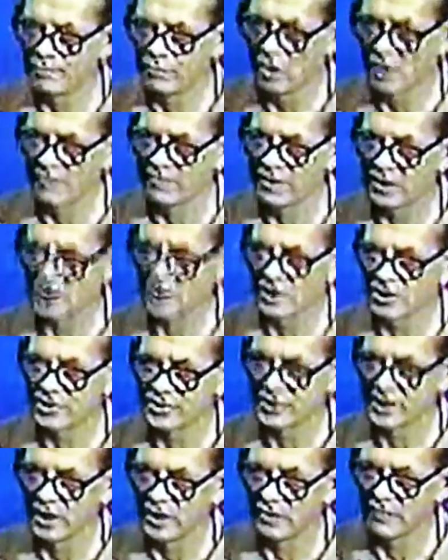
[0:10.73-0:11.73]
they're
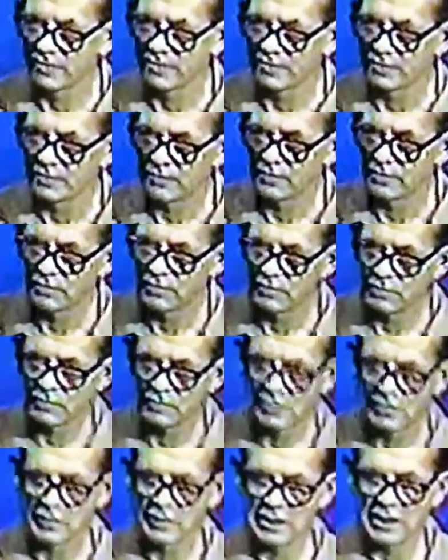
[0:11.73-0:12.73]
perfectly safe.
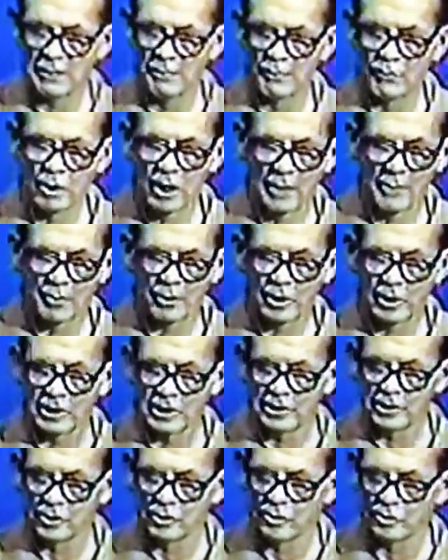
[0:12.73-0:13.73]

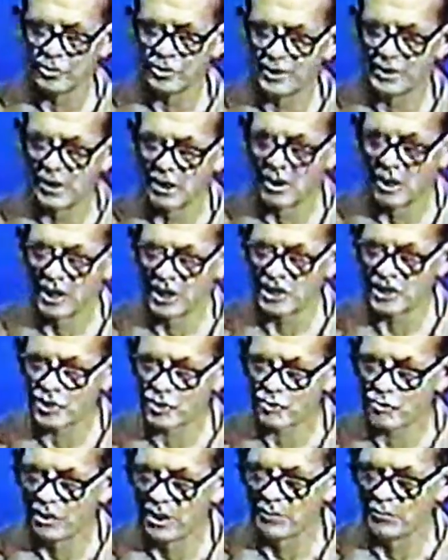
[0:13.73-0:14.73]
Improperly used, they are
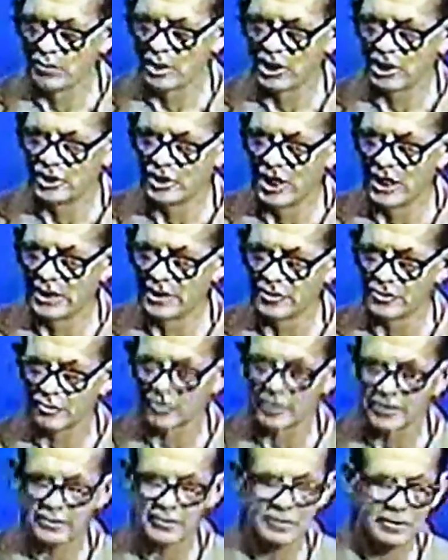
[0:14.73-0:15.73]
extremely
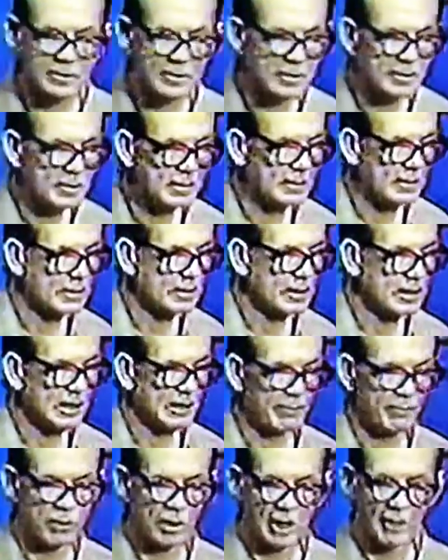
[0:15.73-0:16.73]
dangerous.
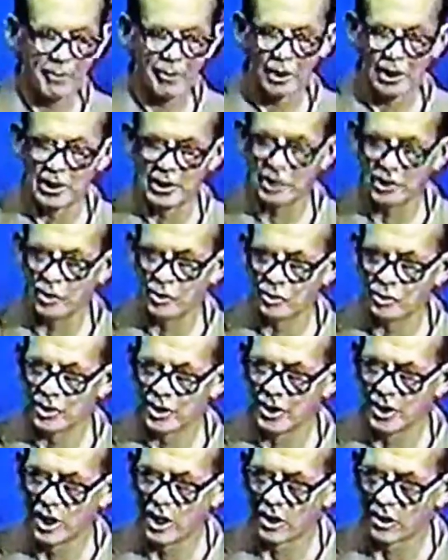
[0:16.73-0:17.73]
Improperly
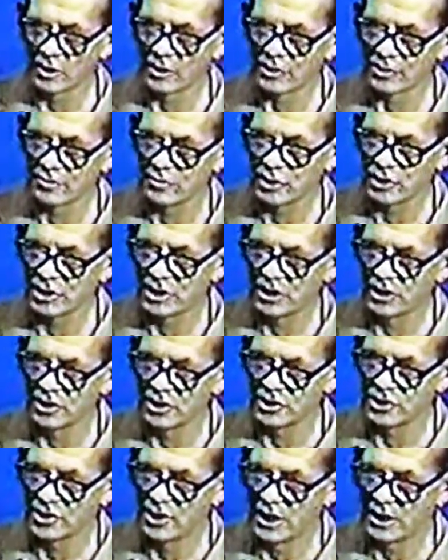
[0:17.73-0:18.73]
used, a Nautilus
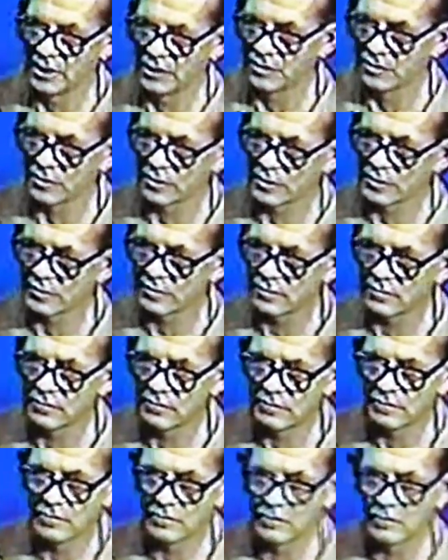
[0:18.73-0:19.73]
machine is dangerous.
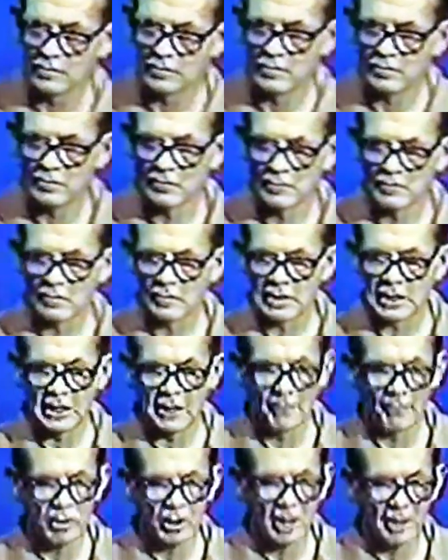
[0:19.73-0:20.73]

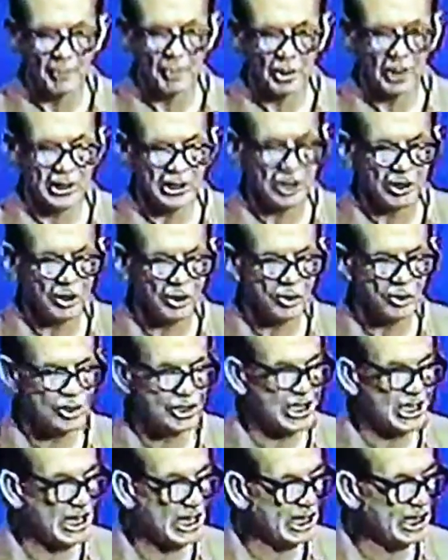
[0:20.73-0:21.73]
Improperly
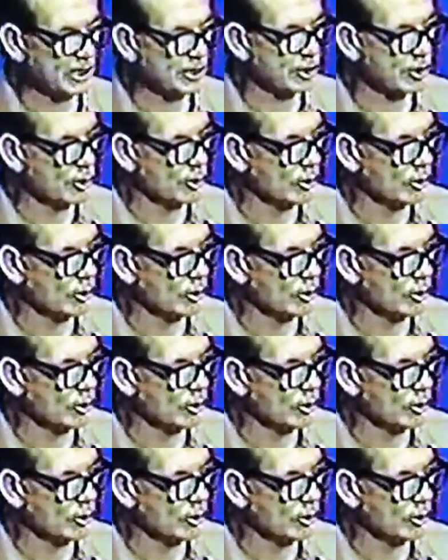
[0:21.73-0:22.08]
used, any